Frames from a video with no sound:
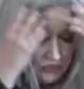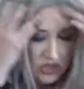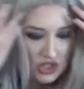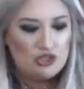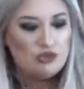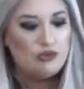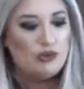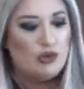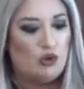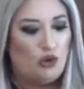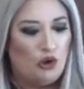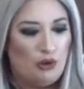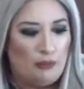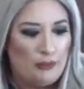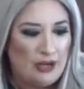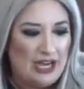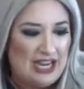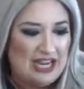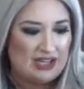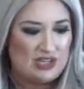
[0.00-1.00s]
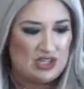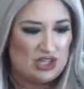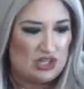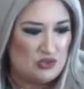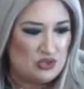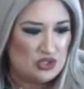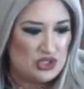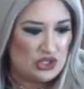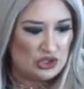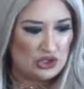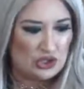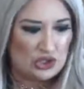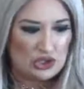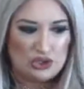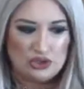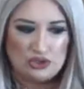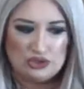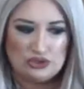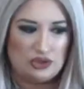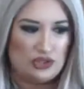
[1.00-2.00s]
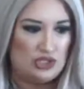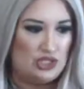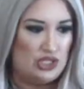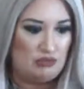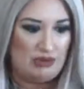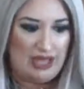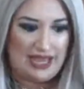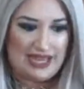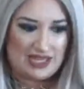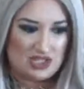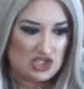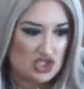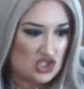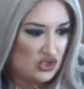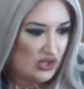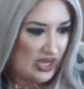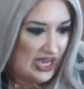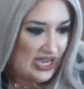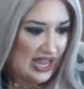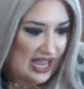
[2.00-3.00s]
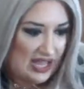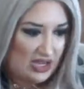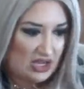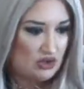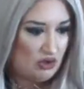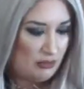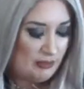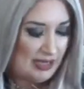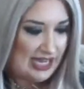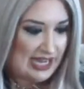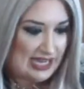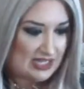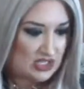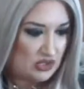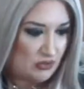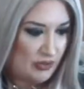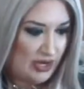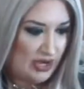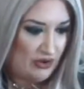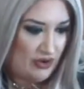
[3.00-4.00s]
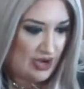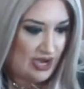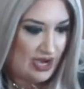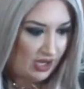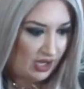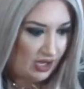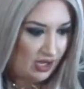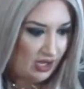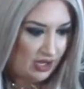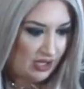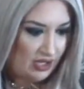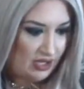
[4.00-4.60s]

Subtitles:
you incorporate and use your curls, or do you like it straight? How do you normally like to wear your hair?